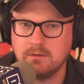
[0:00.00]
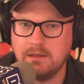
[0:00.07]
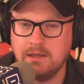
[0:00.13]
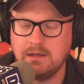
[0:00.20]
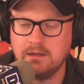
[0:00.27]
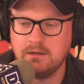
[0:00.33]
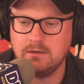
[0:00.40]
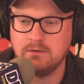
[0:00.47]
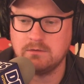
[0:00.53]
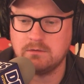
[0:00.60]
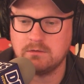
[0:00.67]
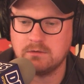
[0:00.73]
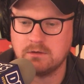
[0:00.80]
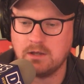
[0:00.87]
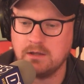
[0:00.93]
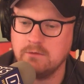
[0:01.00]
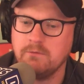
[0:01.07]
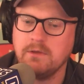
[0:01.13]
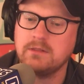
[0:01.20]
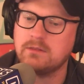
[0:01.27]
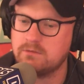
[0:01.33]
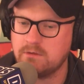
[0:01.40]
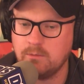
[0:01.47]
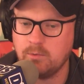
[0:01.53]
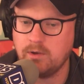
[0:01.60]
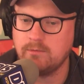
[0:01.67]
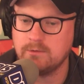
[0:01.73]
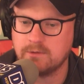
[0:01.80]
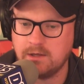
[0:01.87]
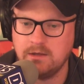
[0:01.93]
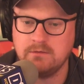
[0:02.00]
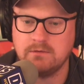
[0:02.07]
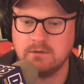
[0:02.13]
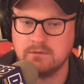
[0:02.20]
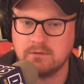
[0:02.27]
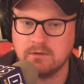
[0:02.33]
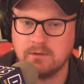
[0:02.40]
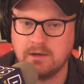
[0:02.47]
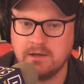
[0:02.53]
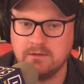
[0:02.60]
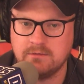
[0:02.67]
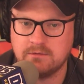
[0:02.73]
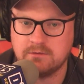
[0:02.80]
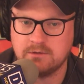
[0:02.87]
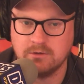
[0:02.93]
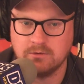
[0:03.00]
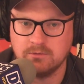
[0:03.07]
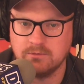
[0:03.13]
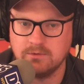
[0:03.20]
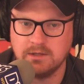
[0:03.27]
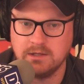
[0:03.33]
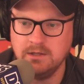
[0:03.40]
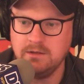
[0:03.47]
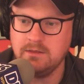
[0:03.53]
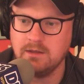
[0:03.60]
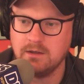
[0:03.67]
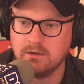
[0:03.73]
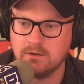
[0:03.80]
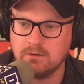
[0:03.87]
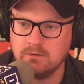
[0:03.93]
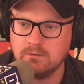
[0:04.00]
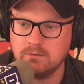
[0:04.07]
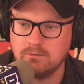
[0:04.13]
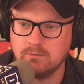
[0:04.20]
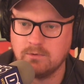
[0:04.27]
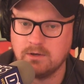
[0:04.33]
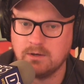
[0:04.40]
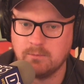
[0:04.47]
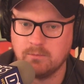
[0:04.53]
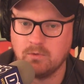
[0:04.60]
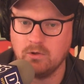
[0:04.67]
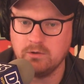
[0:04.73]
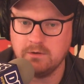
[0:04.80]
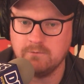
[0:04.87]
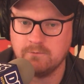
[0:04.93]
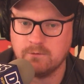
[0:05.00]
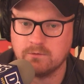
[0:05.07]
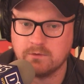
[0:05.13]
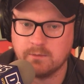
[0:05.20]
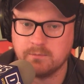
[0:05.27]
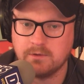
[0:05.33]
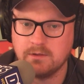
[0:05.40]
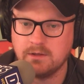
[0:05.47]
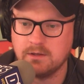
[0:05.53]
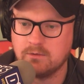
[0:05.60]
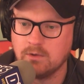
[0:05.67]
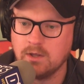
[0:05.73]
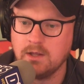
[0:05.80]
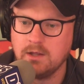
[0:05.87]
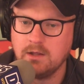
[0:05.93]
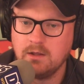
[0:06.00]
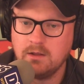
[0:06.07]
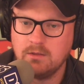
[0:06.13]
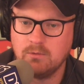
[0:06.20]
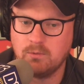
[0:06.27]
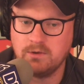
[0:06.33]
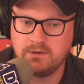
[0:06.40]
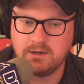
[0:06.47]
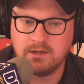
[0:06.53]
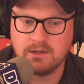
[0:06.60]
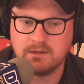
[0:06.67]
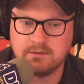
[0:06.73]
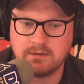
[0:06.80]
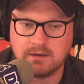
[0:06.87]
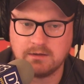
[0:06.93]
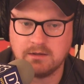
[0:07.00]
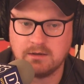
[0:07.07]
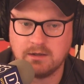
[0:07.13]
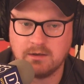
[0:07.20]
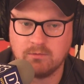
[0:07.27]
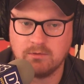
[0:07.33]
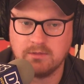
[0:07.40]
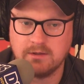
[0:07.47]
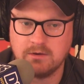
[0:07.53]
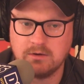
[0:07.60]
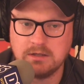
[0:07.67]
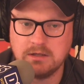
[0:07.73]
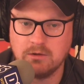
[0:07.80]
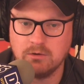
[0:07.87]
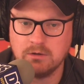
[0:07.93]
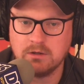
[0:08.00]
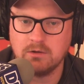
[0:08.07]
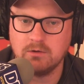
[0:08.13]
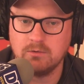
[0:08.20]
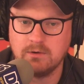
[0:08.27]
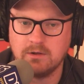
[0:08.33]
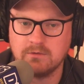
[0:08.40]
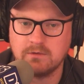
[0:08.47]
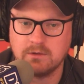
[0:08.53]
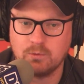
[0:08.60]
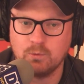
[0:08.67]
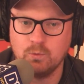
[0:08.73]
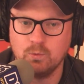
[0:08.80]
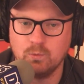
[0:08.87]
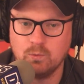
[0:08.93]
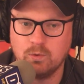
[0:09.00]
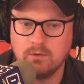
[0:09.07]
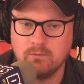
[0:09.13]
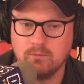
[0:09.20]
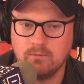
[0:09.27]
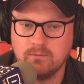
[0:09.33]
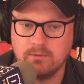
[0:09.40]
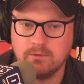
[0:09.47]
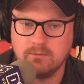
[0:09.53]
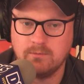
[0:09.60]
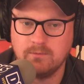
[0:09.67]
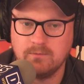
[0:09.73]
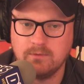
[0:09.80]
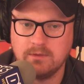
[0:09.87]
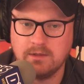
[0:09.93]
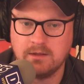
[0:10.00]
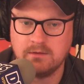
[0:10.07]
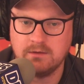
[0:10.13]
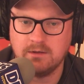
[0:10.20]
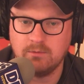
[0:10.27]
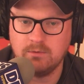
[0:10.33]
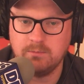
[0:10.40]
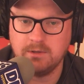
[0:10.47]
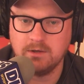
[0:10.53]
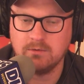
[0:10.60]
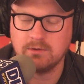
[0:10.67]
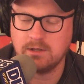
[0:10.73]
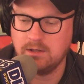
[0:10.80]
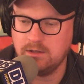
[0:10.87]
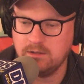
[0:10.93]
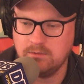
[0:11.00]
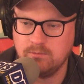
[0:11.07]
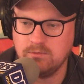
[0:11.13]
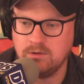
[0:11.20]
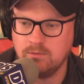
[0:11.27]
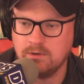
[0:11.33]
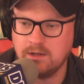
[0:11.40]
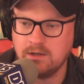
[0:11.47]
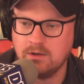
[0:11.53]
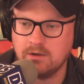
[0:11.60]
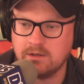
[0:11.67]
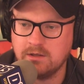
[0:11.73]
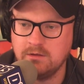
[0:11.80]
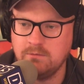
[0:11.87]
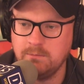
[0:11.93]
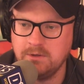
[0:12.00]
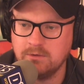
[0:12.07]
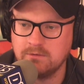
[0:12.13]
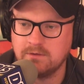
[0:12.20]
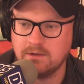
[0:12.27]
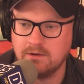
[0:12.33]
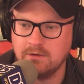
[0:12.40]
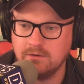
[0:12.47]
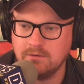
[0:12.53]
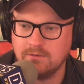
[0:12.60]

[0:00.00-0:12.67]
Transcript: And kind of like the same way with Casey's, I still eat there when I'm looking for something. Like the one day Denny and I were there a year ago, and I was like, "Ooh, that that would be okay." And you and I got kids' meals there,